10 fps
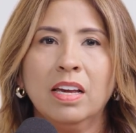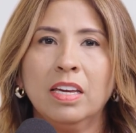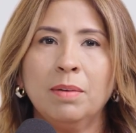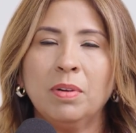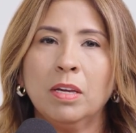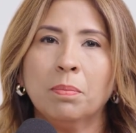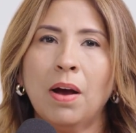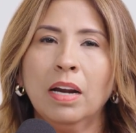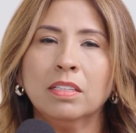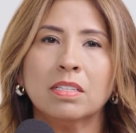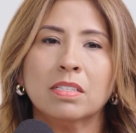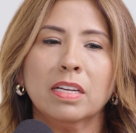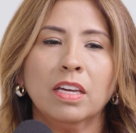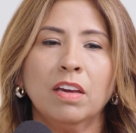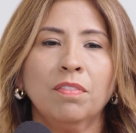He probably
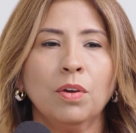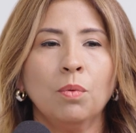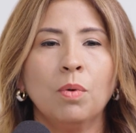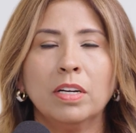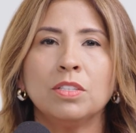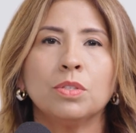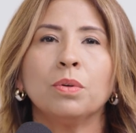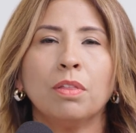doesn't give you 1, 2,